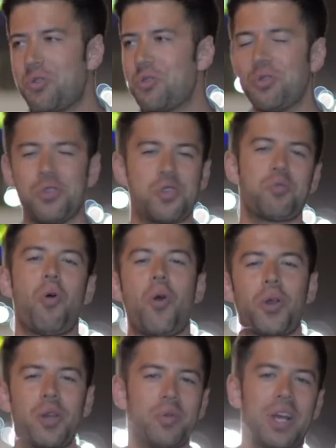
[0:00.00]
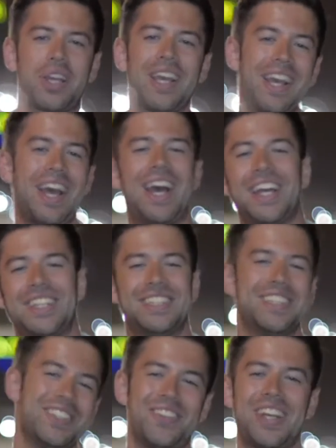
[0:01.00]
You shouldn't just walk in and be like, "Hi,
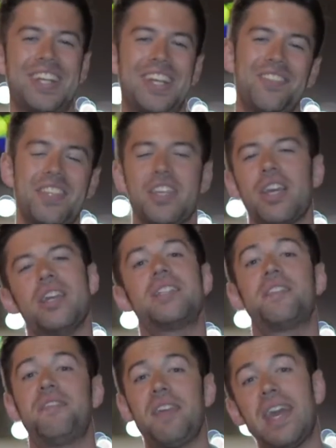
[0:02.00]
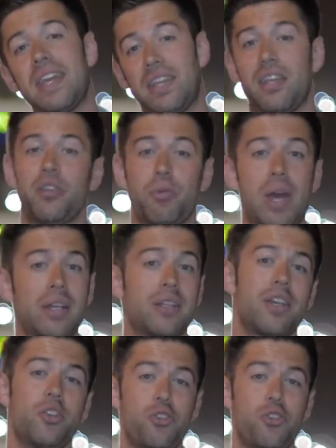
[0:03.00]
my name is..." It's fake, right?